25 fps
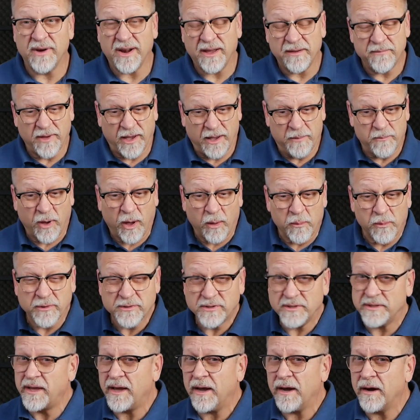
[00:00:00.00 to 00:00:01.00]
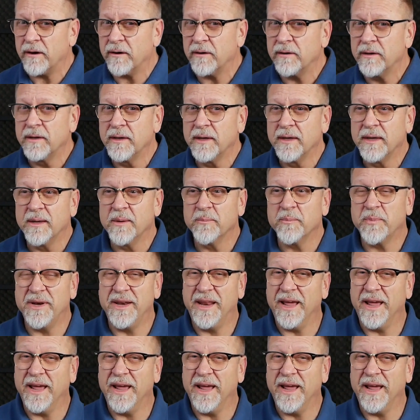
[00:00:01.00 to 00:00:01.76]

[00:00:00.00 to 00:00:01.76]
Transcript: And I'm almost there, but